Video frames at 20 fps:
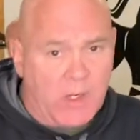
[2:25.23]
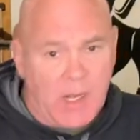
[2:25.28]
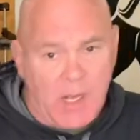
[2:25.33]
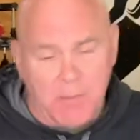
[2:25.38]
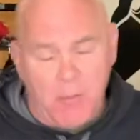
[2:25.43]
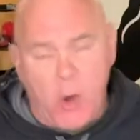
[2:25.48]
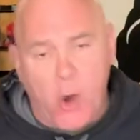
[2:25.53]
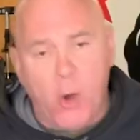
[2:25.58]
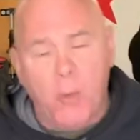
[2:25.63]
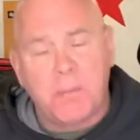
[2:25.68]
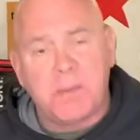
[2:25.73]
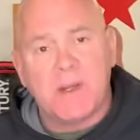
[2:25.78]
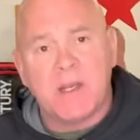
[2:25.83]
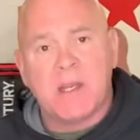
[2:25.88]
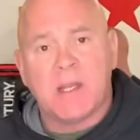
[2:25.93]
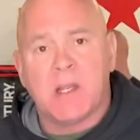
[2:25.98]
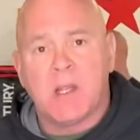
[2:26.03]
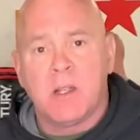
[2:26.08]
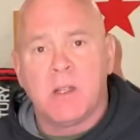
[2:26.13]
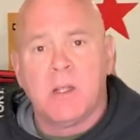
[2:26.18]
I'm
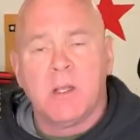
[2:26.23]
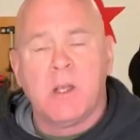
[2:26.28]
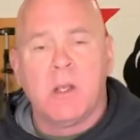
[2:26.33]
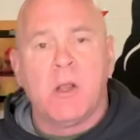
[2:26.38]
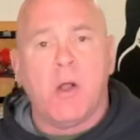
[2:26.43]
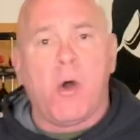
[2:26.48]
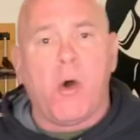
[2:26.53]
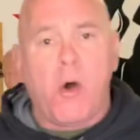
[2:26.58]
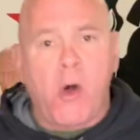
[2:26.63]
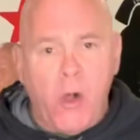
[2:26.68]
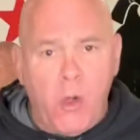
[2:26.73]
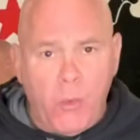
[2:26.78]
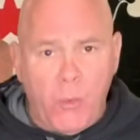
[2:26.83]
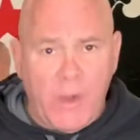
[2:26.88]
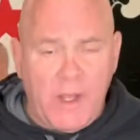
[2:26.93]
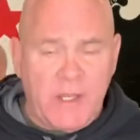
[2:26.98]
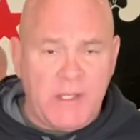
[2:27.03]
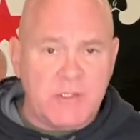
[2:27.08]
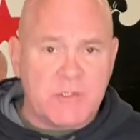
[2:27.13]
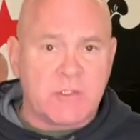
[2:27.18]
opening
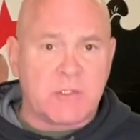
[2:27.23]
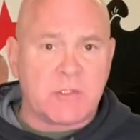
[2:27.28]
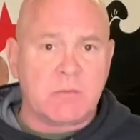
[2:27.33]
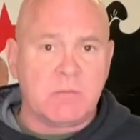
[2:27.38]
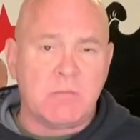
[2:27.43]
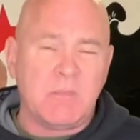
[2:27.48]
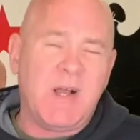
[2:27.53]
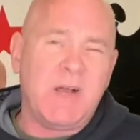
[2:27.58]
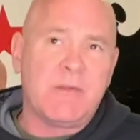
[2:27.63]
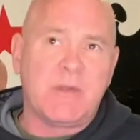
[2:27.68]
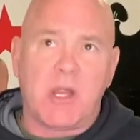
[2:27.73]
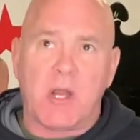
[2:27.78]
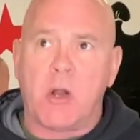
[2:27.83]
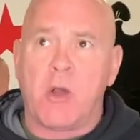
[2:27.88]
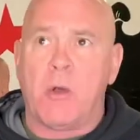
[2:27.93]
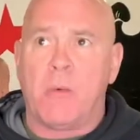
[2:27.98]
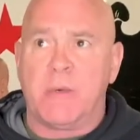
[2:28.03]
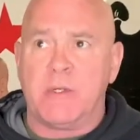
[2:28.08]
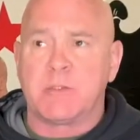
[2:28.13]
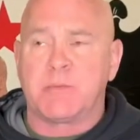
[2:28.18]
always, well, not
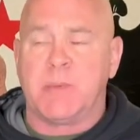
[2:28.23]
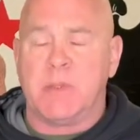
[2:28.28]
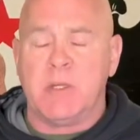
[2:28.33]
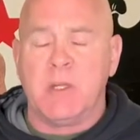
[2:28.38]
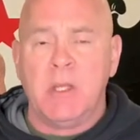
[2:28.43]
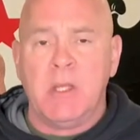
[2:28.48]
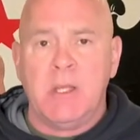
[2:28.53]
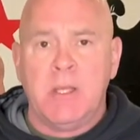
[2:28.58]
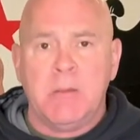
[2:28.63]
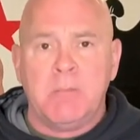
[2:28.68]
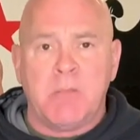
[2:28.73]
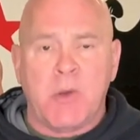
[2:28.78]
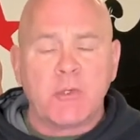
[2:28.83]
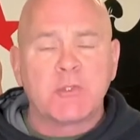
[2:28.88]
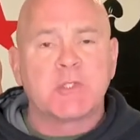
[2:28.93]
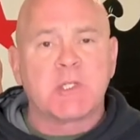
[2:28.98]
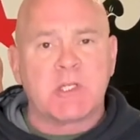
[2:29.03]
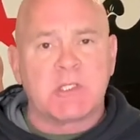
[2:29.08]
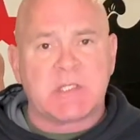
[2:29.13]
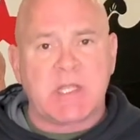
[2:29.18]
always, but
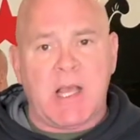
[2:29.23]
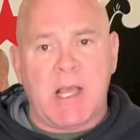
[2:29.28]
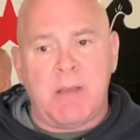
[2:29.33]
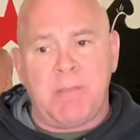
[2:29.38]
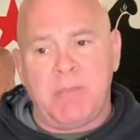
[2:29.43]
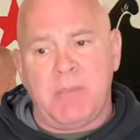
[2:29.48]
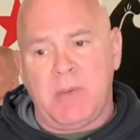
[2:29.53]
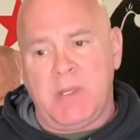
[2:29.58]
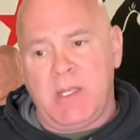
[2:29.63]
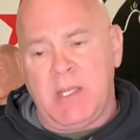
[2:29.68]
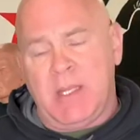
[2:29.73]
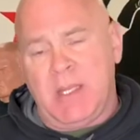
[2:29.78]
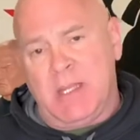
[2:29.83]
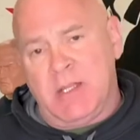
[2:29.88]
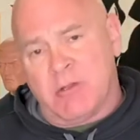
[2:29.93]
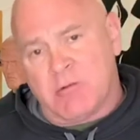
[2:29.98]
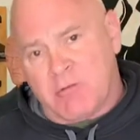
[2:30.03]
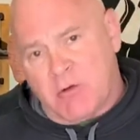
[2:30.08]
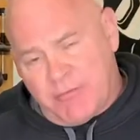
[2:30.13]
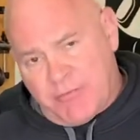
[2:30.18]
most of the time in
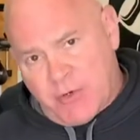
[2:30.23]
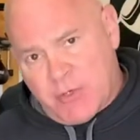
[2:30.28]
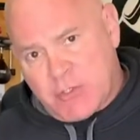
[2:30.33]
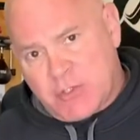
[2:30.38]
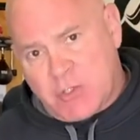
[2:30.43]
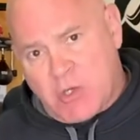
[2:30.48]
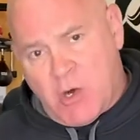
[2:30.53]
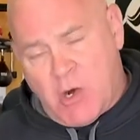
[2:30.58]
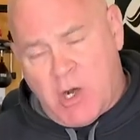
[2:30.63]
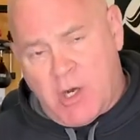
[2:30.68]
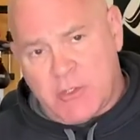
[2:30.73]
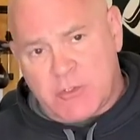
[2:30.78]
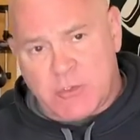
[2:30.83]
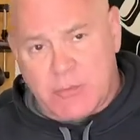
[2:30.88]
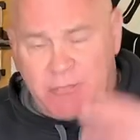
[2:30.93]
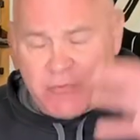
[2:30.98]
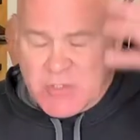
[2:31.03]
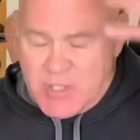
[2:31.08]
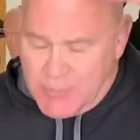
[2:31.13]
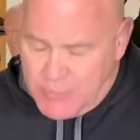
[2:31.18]
the reverse guard.
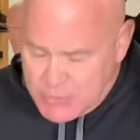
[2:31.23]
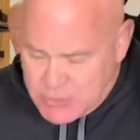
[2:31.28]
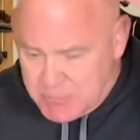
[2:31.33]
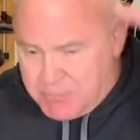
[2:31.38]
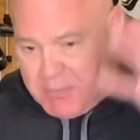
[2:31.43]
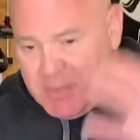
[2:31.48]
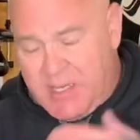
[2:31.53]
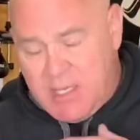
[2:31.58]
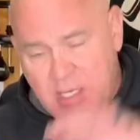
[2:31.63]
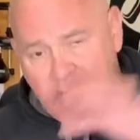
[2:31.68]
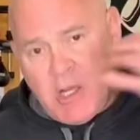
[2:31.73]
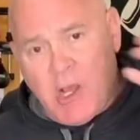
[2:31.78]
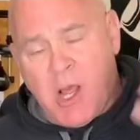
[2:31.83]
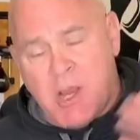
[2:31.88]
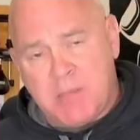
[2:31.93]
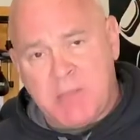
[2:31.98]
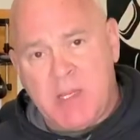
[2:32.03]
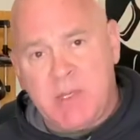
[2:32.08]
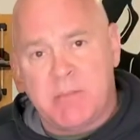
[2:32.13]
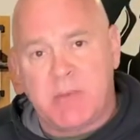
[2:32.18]
So if someone's beating
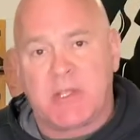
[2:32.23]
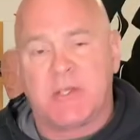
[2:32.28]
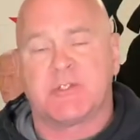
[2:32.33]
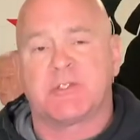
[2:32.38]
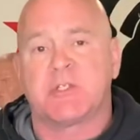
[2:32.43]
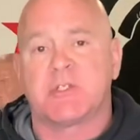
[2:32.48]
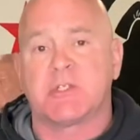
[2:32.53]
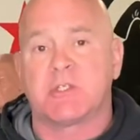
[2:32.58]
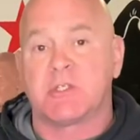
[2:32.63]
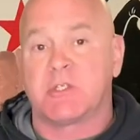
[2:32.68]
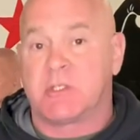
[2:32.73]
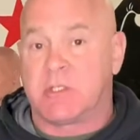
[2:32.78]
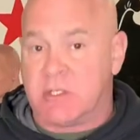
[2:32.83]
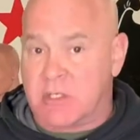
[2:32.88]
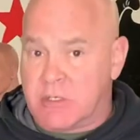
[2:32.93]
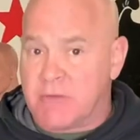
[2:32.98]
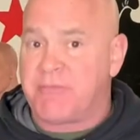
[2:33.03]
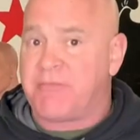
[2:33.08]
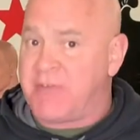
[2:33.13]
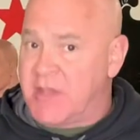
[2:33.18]
on me, because this is
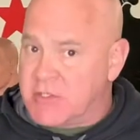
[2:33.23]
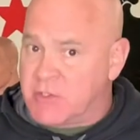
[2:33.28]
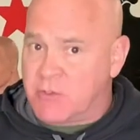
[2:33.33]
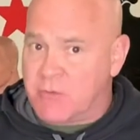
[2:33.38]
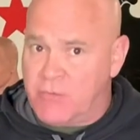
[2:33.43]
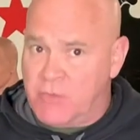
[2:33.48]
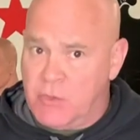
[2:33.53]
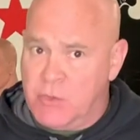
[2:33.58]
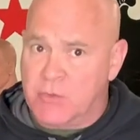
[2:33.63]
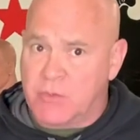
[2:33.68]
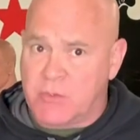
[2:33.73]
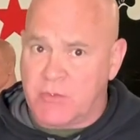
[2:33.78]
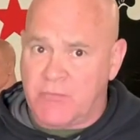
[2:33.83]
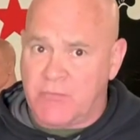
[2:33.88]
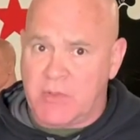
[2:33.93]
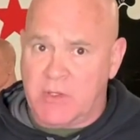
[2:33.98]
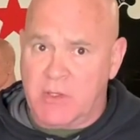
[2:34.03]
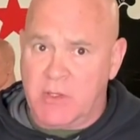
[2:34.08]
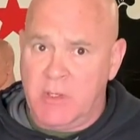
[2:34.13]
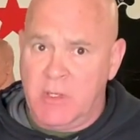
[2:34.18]
the defensive use of
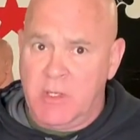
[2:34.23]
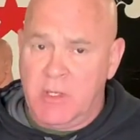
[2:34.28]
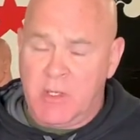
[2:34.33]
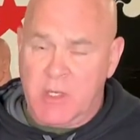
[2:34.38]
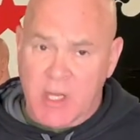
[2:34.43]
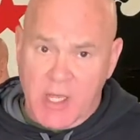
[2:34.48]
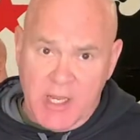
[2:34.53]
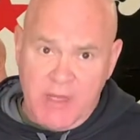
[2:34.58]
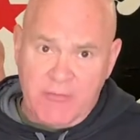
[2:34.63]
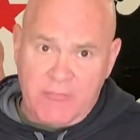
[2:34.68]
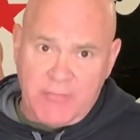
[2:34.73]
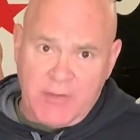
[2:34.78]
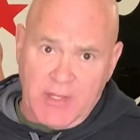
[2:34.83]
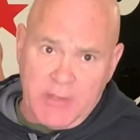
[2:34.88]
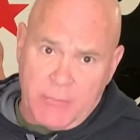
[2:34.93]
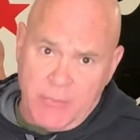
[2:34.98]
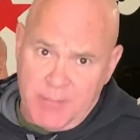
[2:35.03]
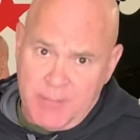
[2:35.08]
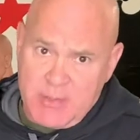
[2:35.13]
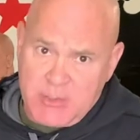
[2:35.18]
the knife,
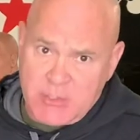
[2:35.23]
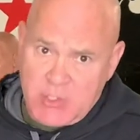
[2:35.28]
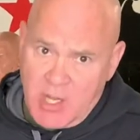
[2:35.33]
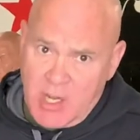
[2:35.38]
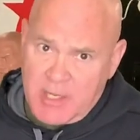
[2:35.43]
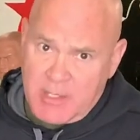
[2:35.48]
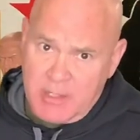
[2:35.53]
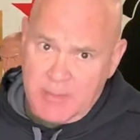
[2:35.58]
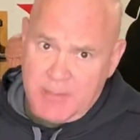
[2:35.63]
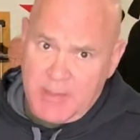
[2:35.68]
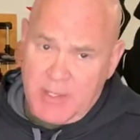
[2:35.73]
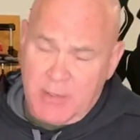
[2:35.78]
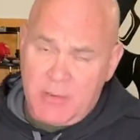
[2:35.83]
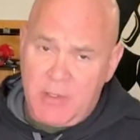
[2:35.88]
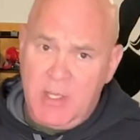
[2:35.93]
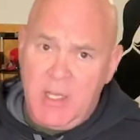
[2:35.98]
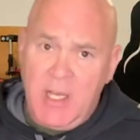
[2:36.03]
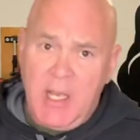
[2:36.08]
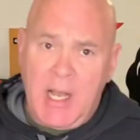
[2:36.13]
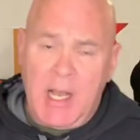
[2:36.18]
like we've been talking about,
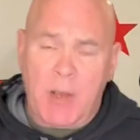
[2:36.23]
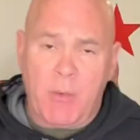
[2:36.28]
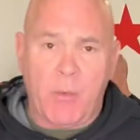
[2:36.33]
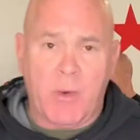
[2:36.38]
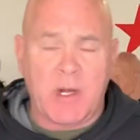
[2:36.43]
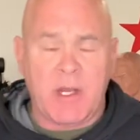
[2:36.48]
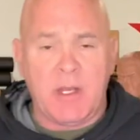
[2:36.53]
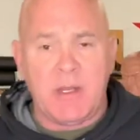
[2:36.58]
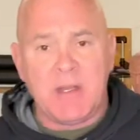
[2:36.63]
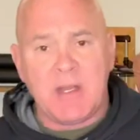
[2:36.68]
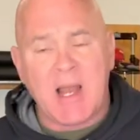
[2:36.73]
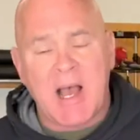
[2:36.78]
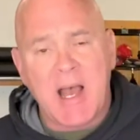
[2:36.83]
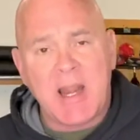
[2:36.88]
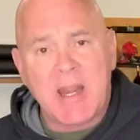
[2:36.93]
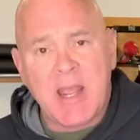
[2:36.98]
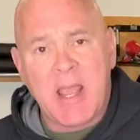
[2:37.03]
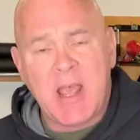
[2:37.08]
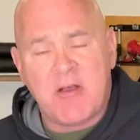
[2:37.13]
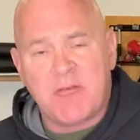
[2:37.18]
I want to
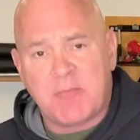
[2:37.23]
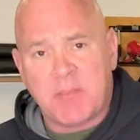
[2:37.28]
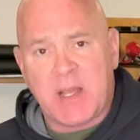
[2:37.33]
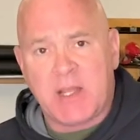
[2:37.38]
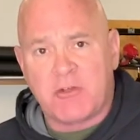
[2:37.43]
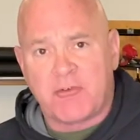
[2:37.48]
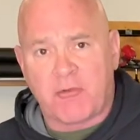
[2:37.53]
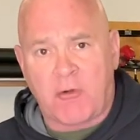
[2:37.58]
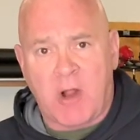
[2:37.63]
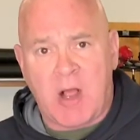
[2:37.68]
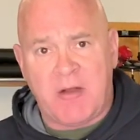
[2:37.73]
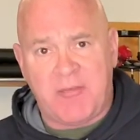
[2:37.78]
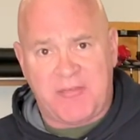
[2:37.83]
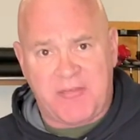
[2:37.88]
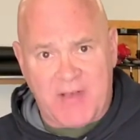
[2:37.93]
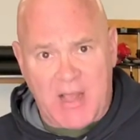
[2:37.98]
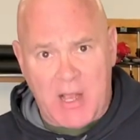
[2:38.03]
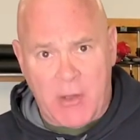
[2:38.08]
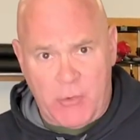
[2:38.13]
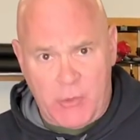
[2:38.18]
not have my draw
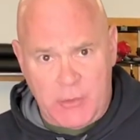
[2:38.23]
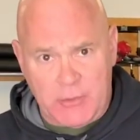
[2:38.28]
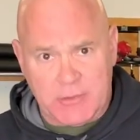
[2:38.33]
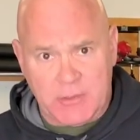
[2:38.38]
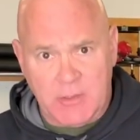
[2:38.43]
fouled.